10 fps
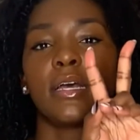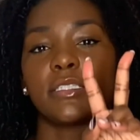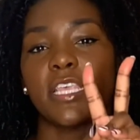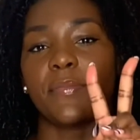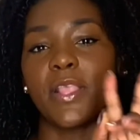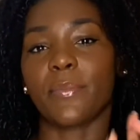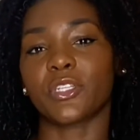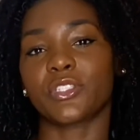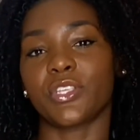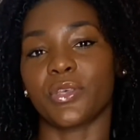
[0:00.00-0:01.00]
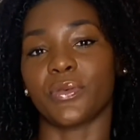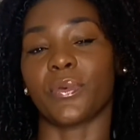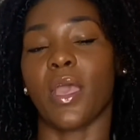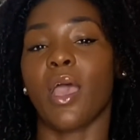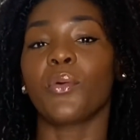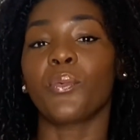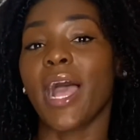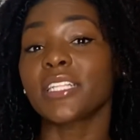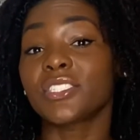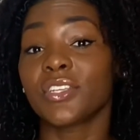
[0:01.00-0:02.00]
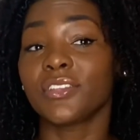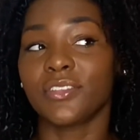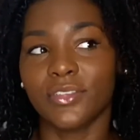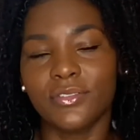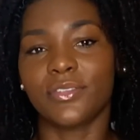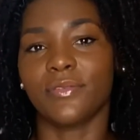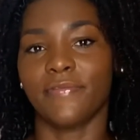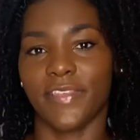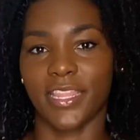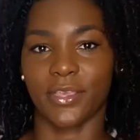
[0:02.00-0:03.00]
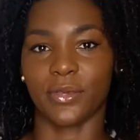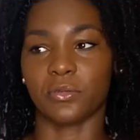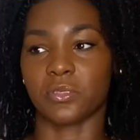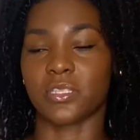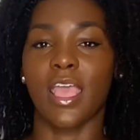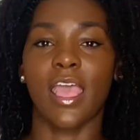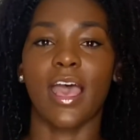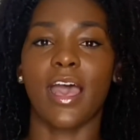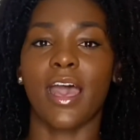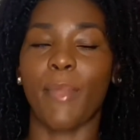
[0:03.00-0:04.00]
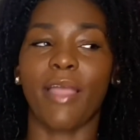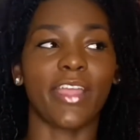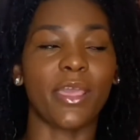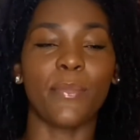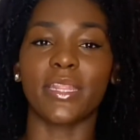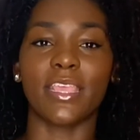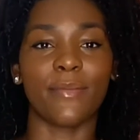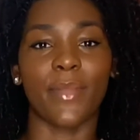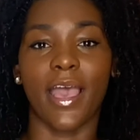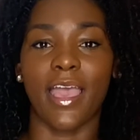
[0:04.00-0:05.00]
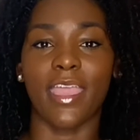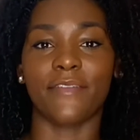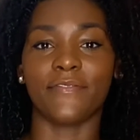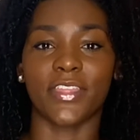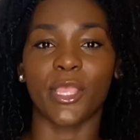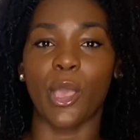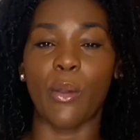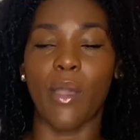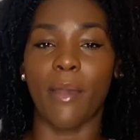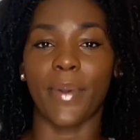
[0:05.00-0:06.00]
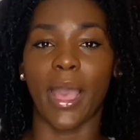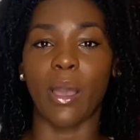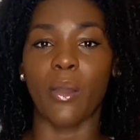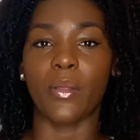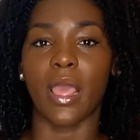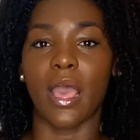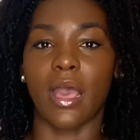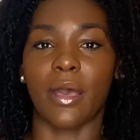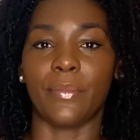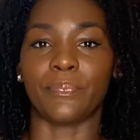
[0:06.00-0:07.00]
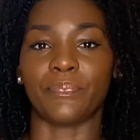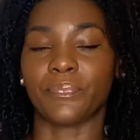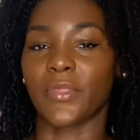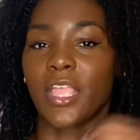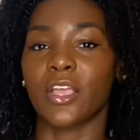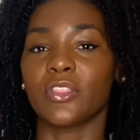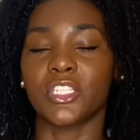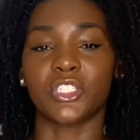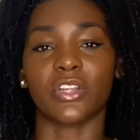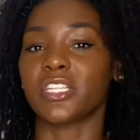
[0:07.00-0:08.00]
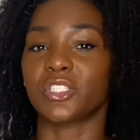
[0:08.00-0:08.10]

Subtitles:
Tip number two, watch YouTube videos. I recommend it in my video about the journey